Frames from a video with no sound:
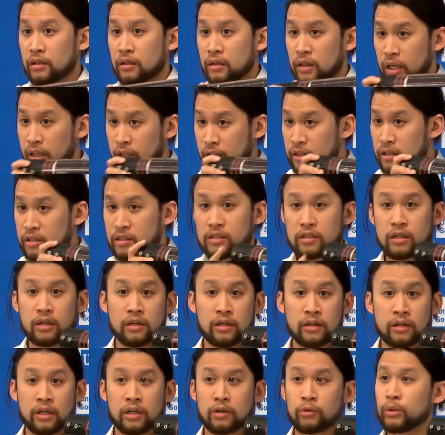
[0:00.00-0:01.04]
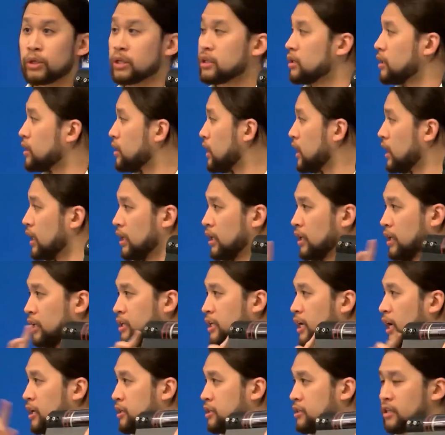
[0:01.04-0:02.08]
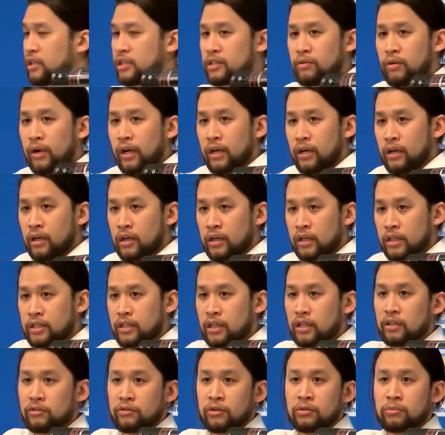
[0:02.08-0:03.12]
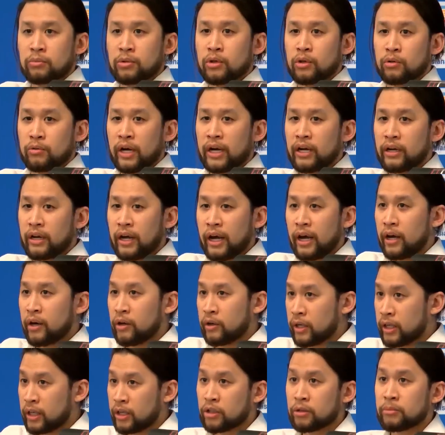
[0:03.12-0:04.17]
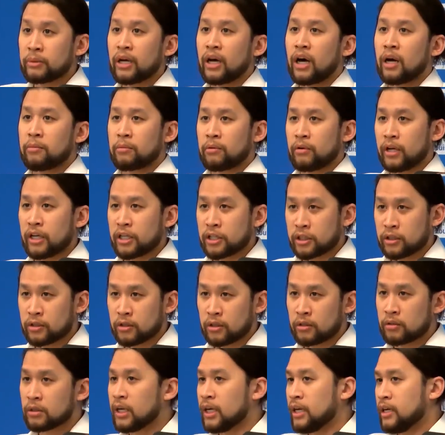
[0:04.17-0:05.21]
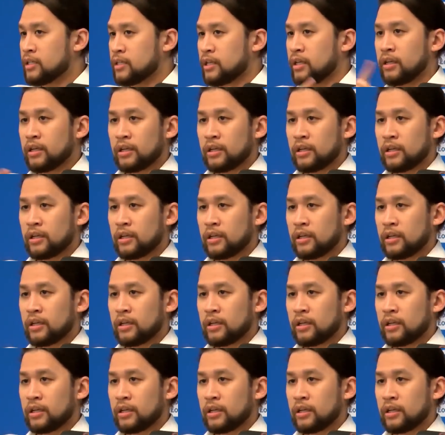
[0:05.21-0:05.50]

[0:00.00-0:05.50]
Like this is all you need. We could People say the sensors will unlock a new understanding of